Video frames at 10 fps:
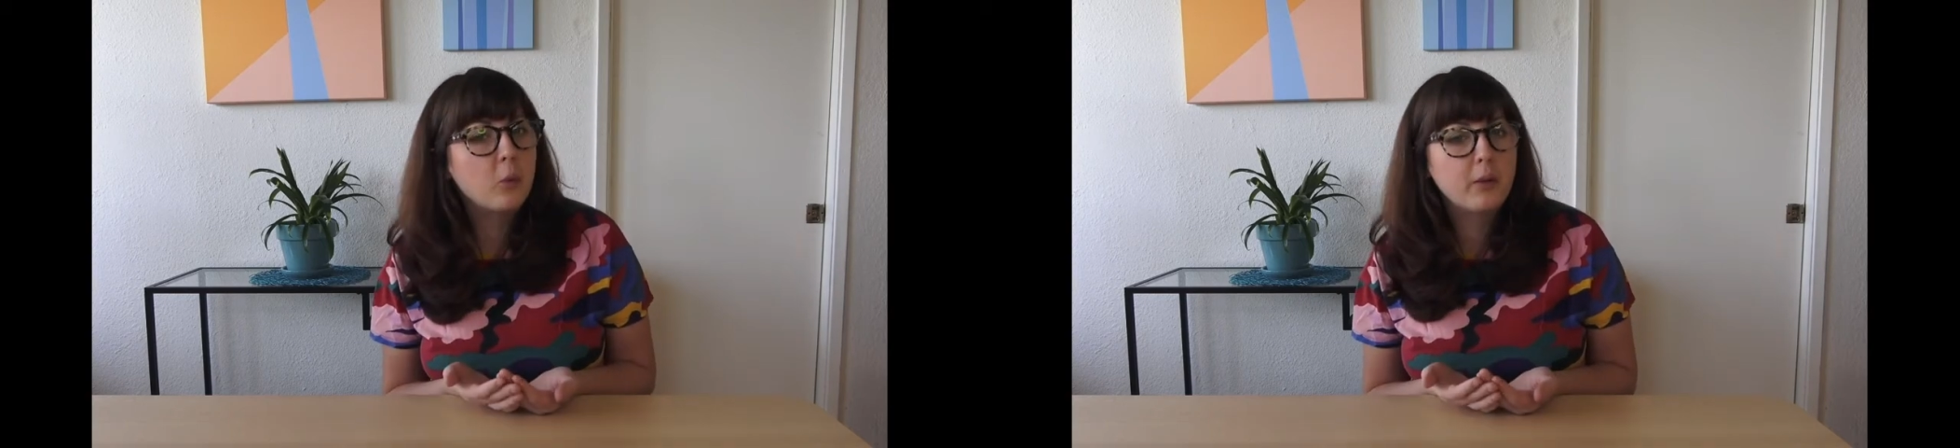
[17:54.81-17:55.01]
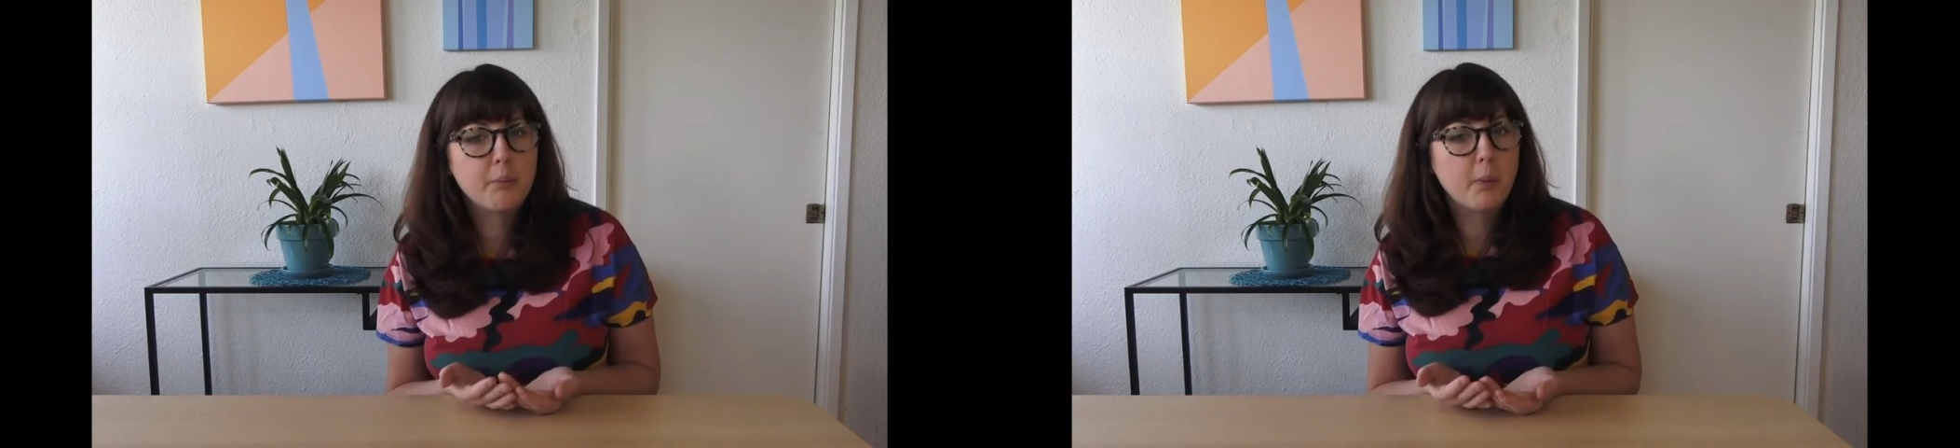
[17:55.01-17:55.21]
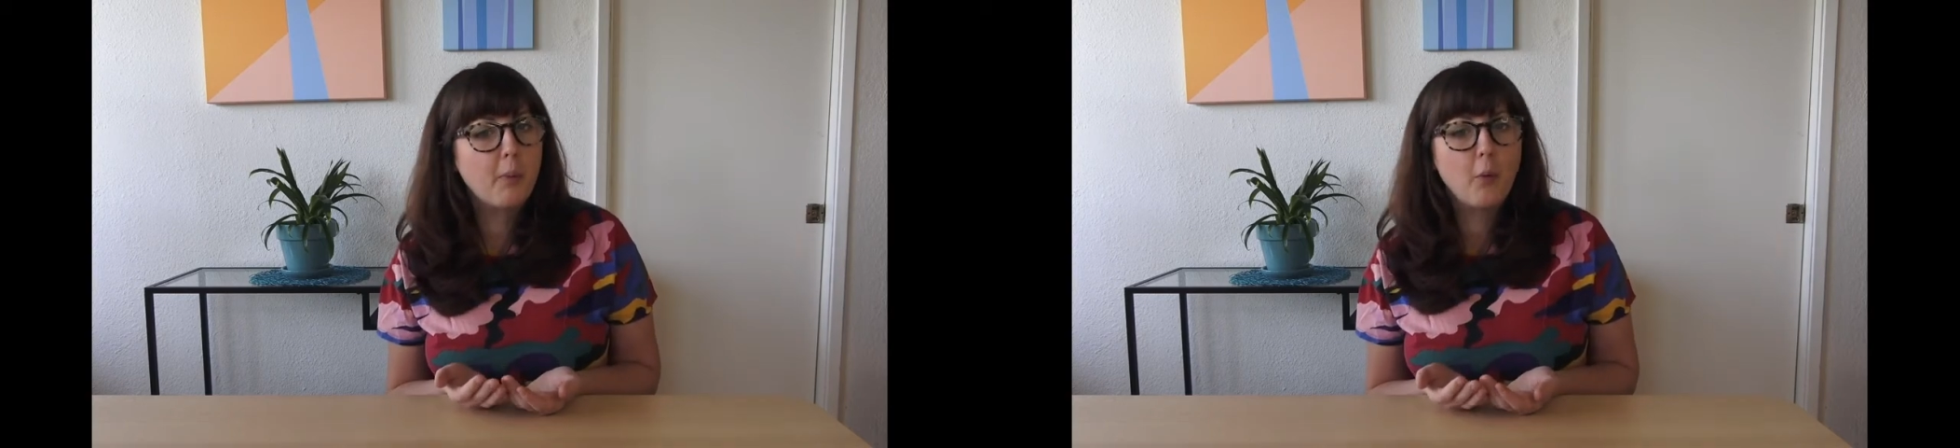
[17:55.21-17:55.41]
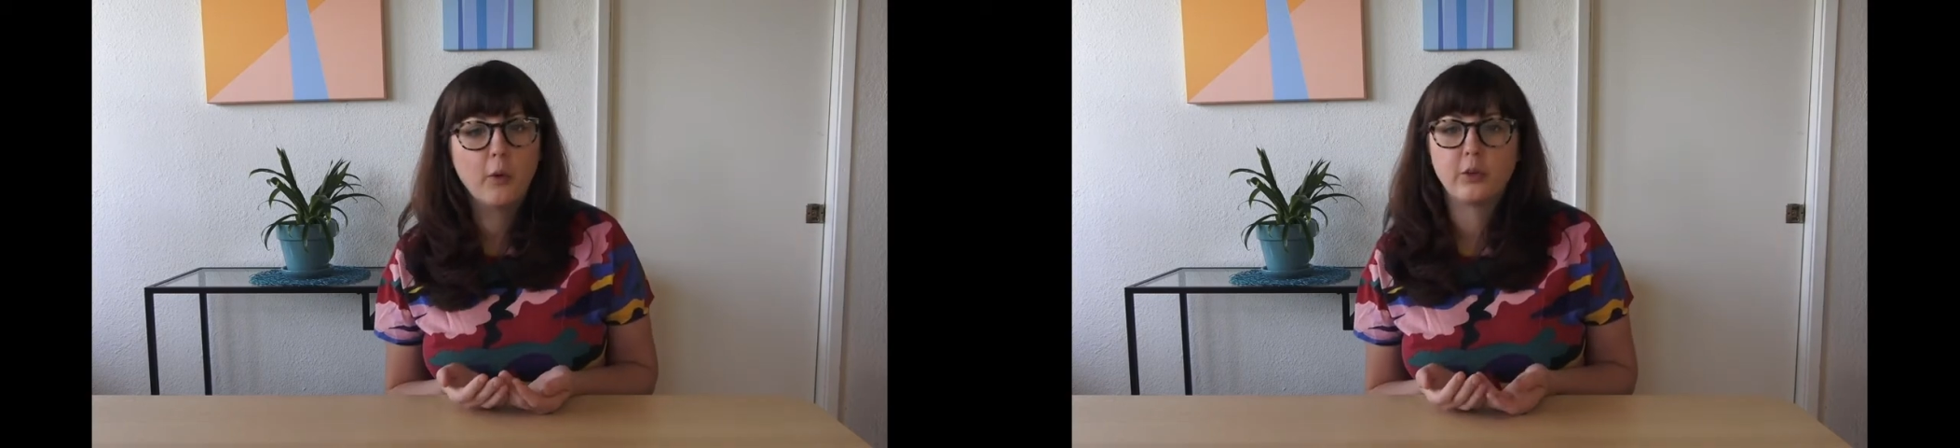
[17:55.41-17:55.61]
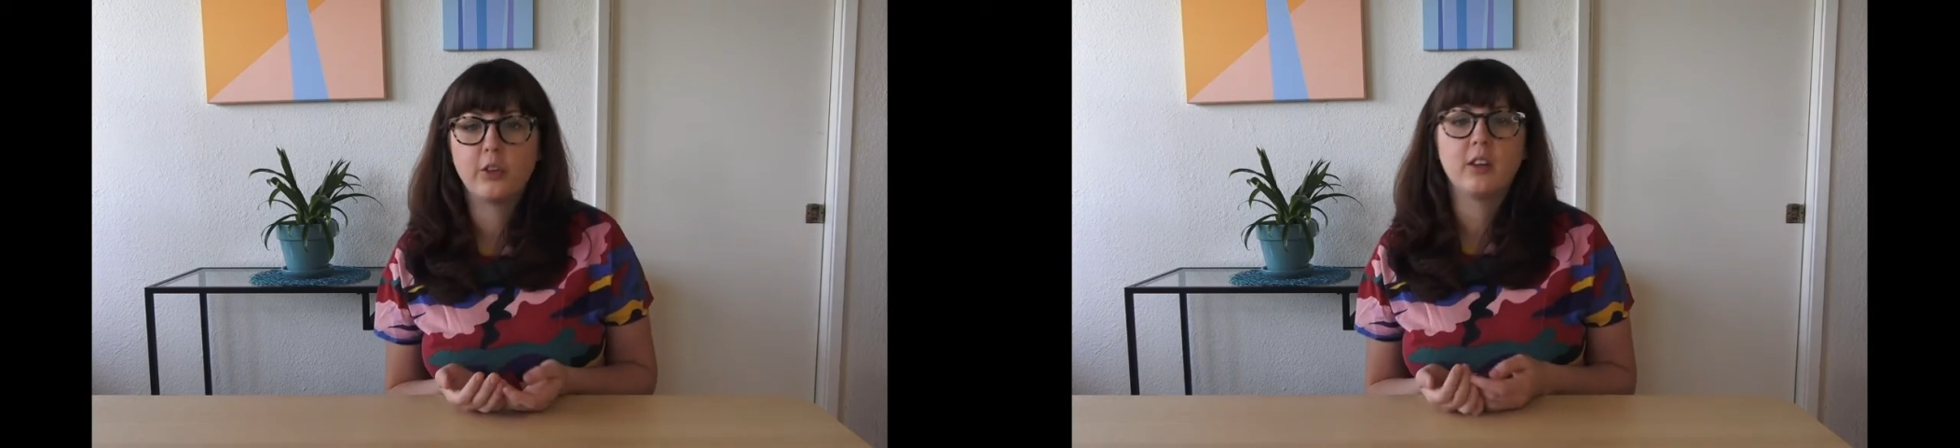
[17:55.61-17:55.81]
with
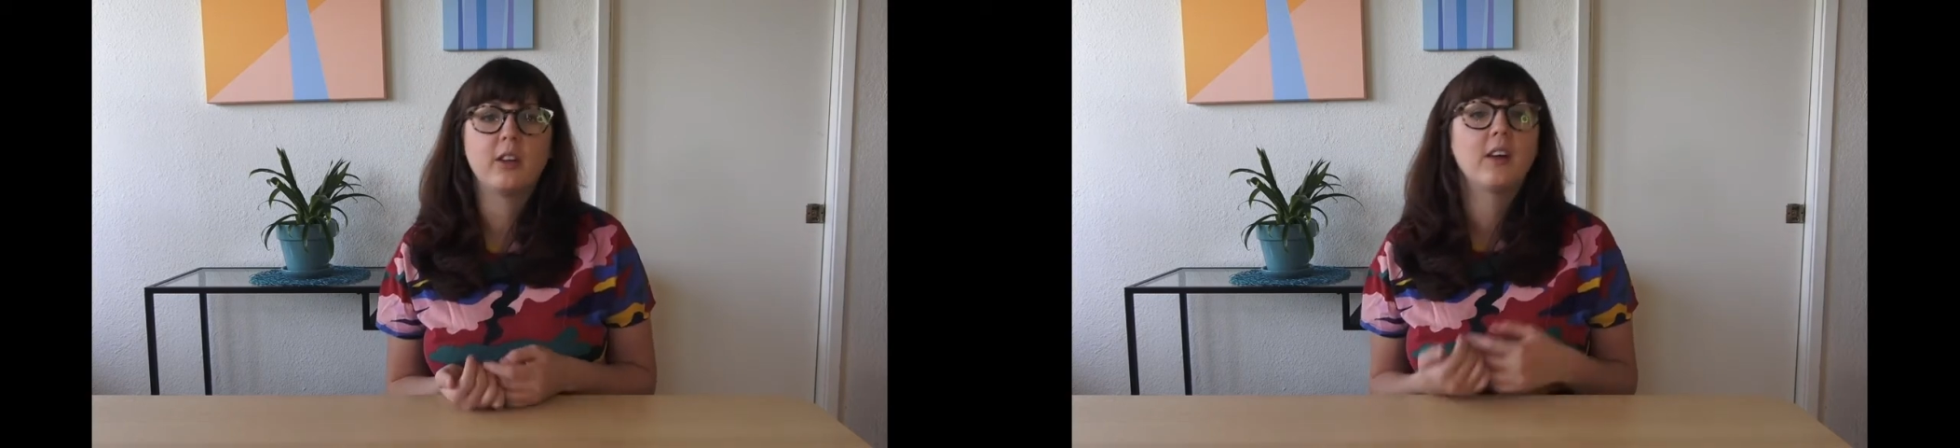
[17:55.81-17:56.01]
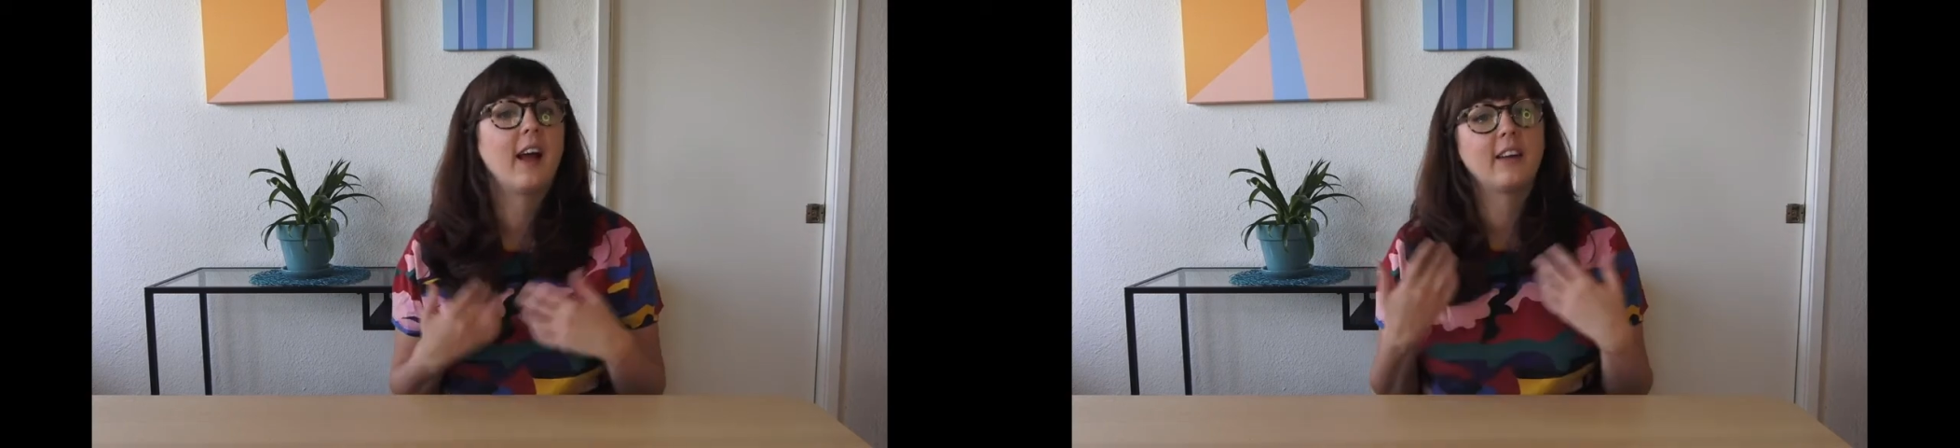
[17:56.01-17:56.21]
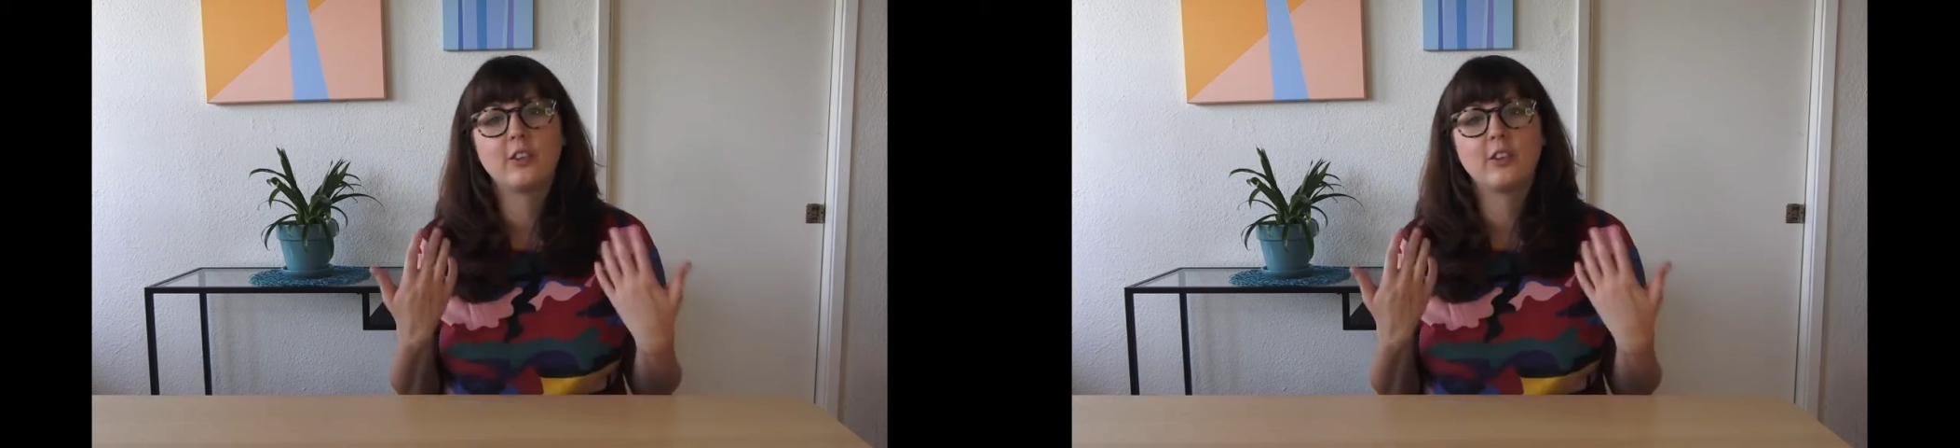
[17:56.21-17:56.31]
proportion,